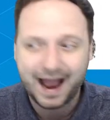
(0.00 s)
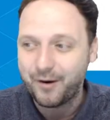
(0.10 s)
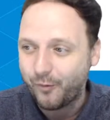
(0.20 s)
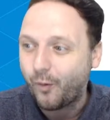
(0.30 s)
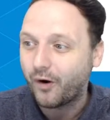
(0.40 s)
I
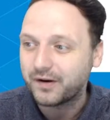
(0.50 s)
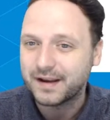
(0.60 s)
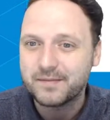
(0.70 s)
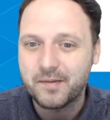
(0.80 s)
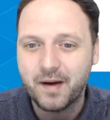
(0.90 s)
want
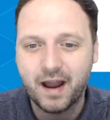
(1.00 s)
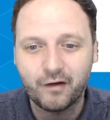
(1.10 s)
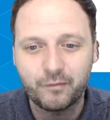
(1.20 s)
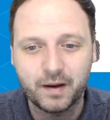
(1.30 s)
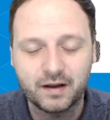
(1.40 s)
him in my
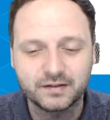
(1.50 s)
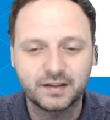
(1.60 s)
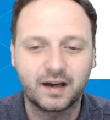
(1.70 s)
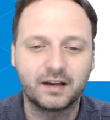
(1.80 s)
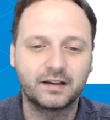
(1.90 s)
FPL
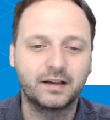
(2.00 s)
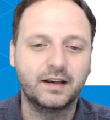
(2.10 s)
side.